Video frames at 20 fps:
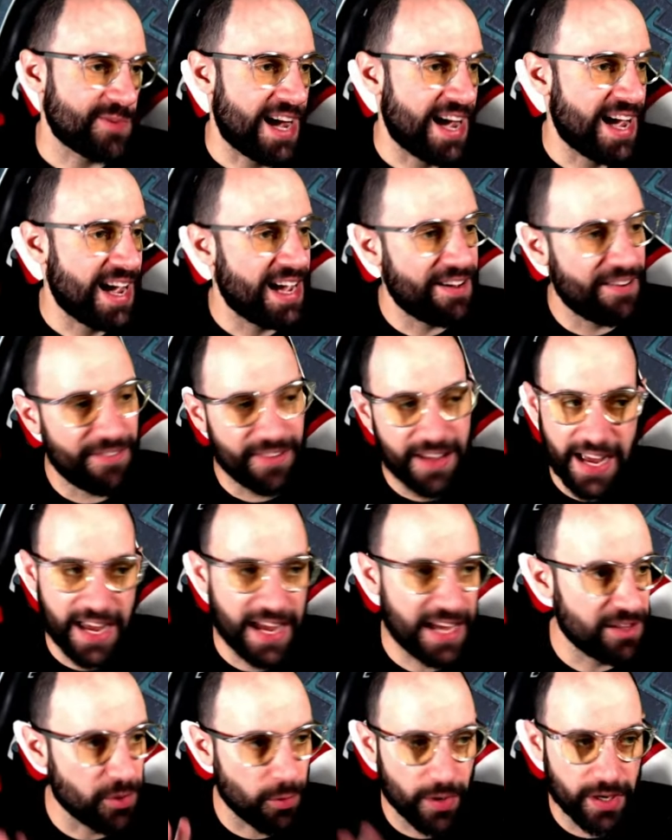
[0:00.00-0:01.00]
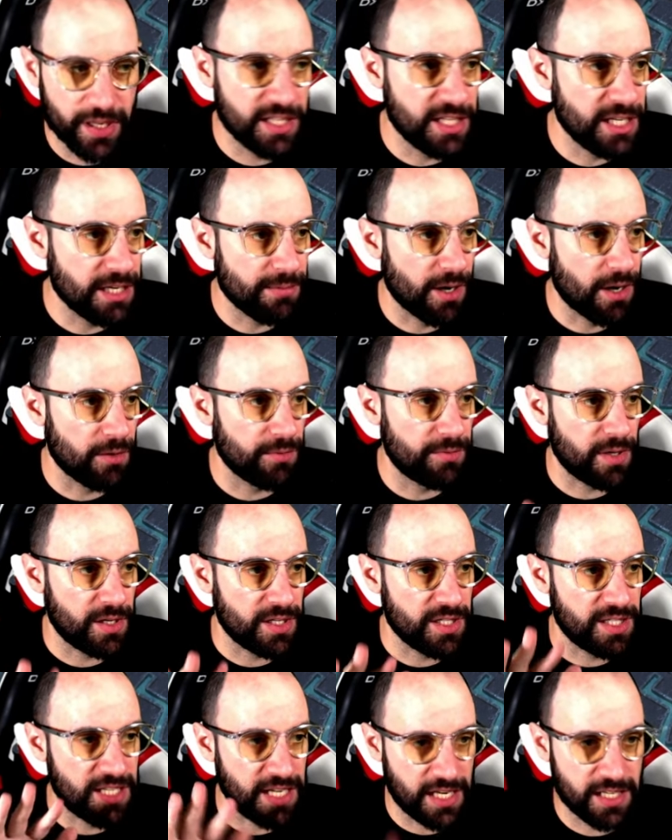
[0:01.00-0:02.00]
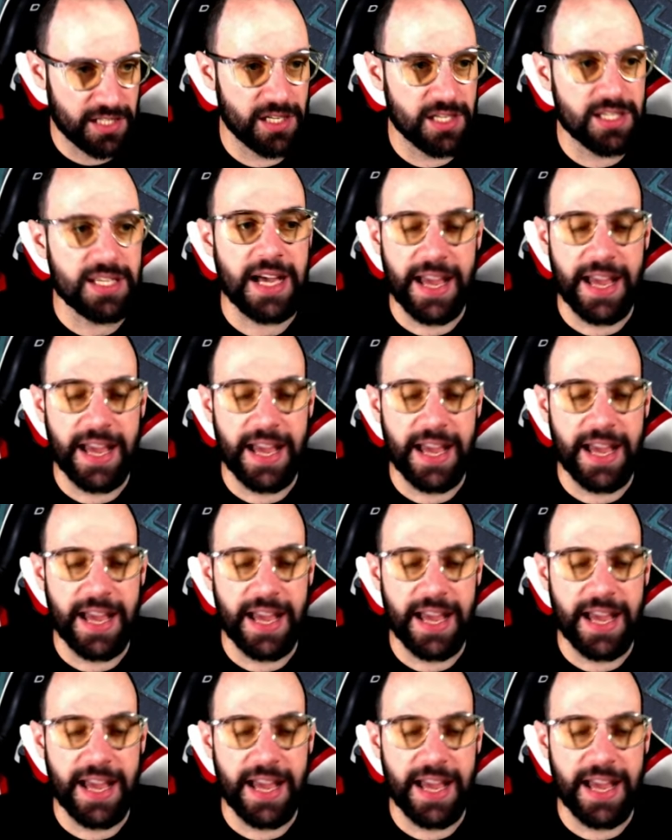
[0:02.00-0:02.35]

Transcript: I have I had no idea about Genesis.